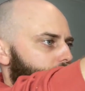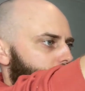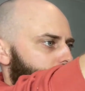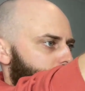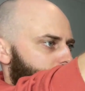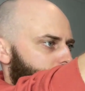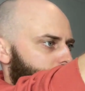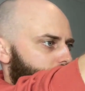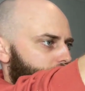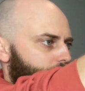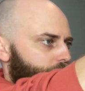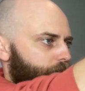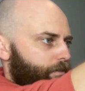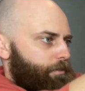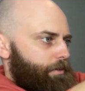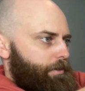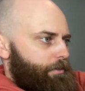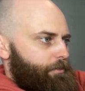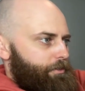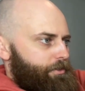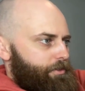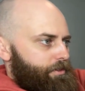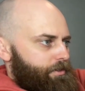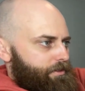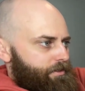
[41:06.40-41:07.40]
And then we
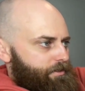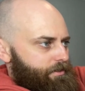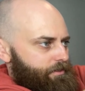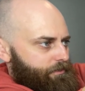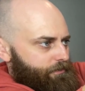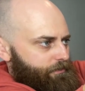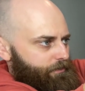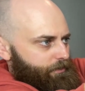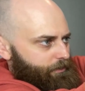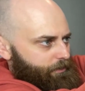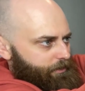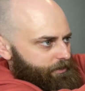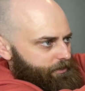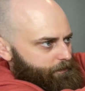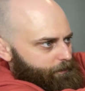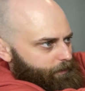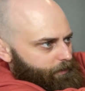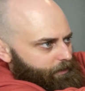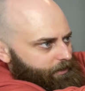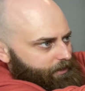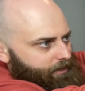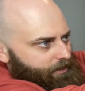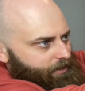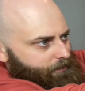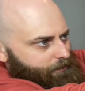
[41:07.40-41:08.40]
will just fill this
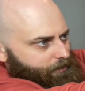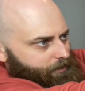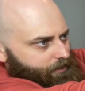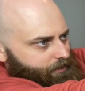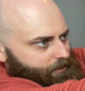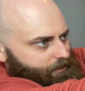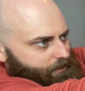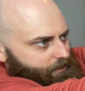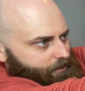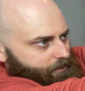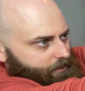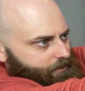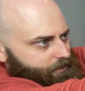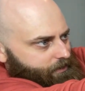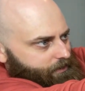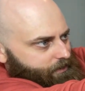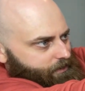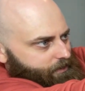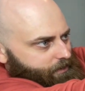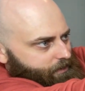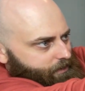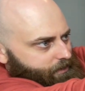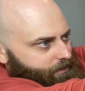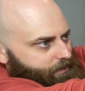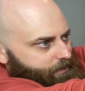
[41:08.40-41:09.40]
pocket up
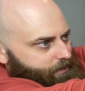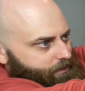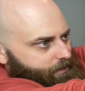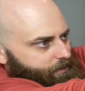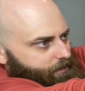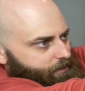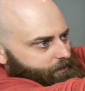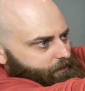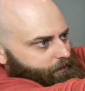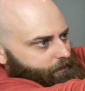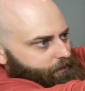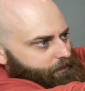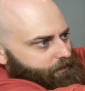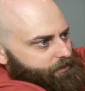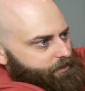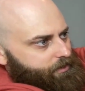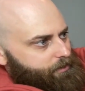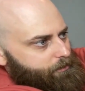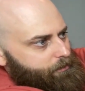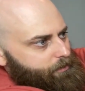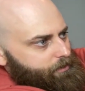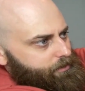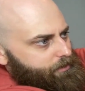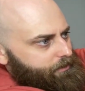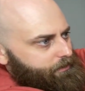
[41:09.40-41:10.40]
with
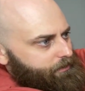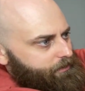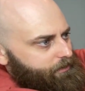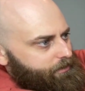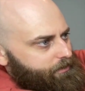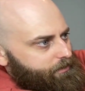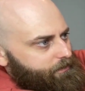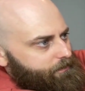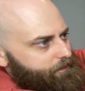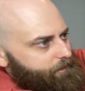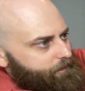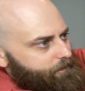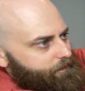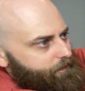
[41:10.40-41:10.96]
some moss.